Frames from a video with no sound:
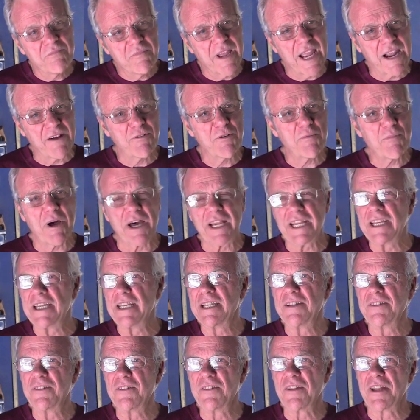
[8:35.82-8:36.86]

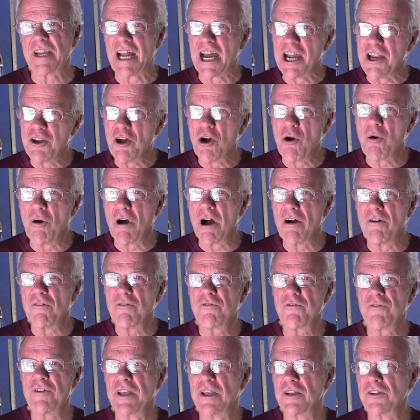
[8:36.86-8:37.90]
everybody that I know of
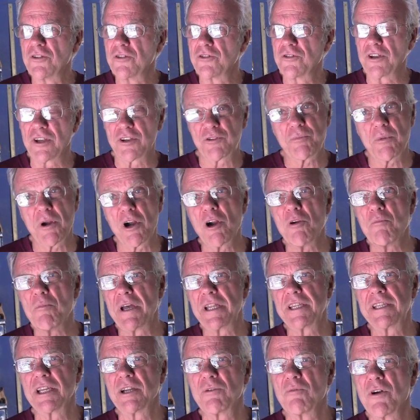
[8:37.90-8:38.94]
is
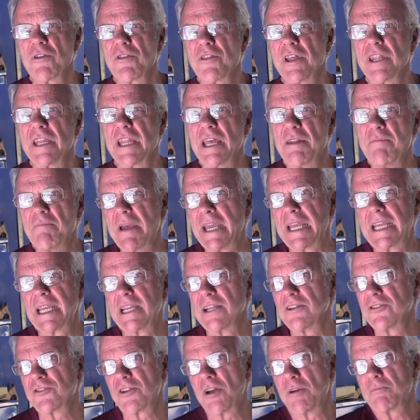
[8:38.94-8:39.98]
experimenting with it and
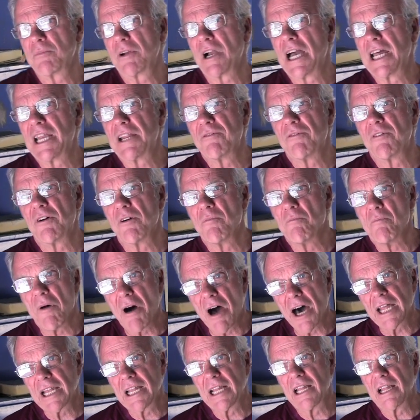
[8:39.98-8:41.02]
making some kind of a
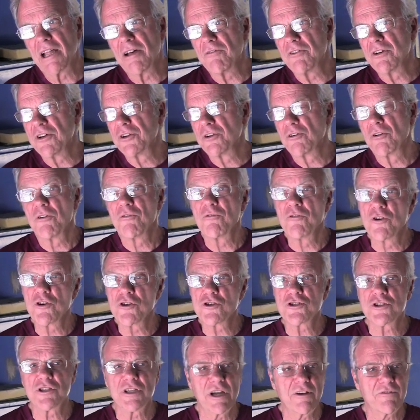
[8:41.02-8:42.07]
model of it or a
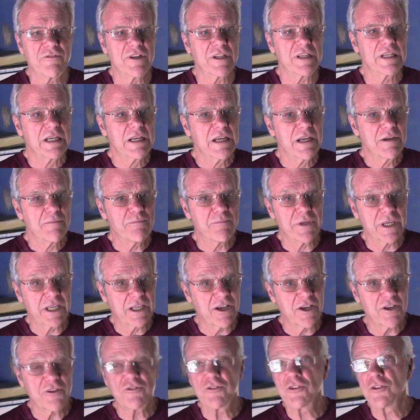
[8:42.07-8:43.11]
version of it
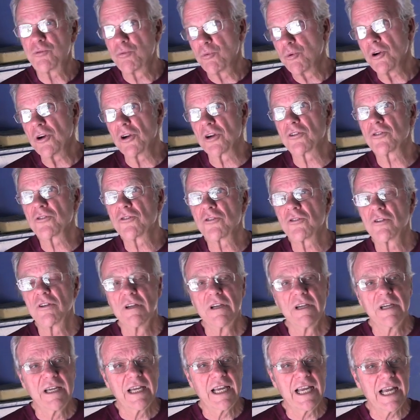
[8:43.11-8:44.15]
because it works.
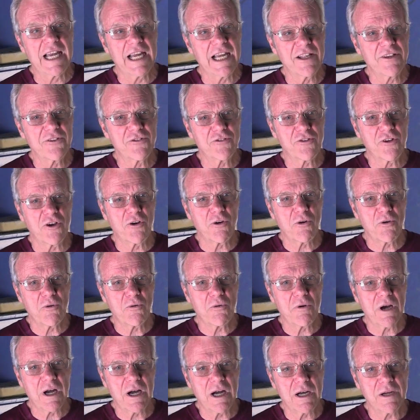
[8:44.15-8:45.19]
And
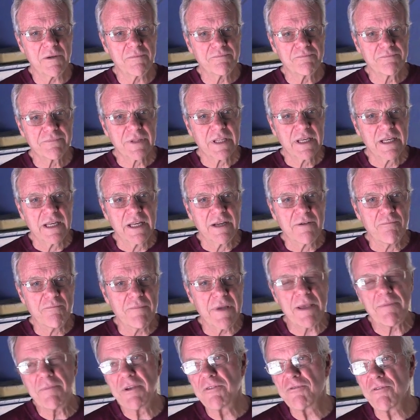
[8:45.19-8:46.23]
so
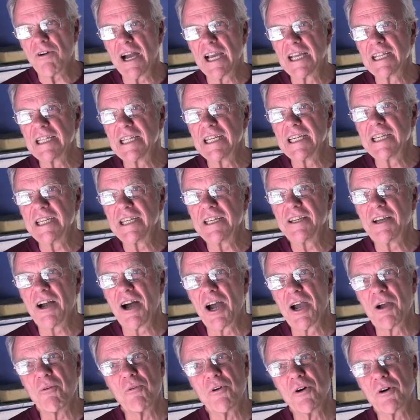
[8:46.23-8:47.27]
maybe finally
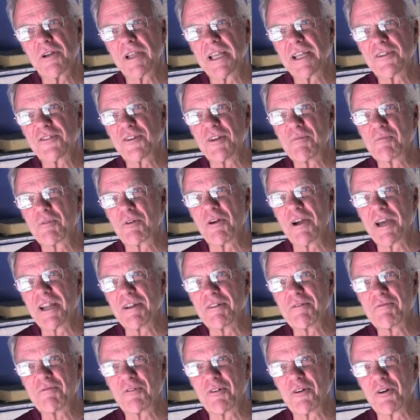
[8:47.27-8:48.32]
I will get some
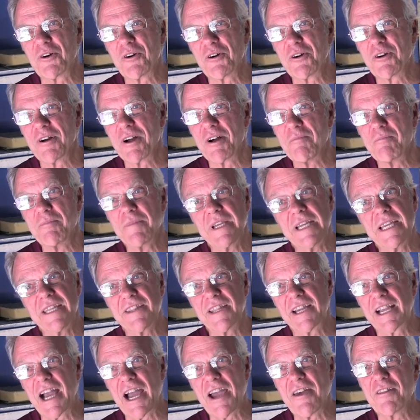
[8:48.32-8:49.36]
credit for being
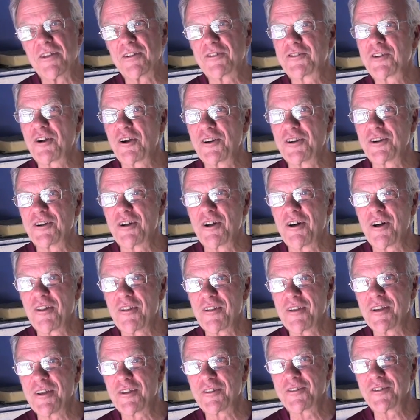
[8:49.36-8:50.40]
the guy that started all
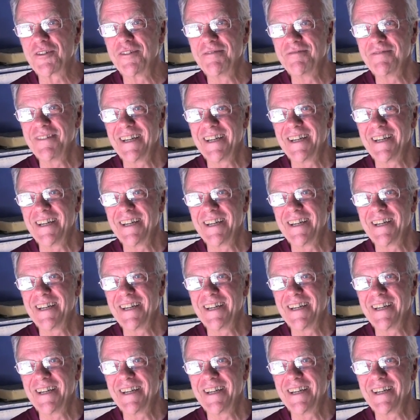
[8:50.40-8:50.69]
this.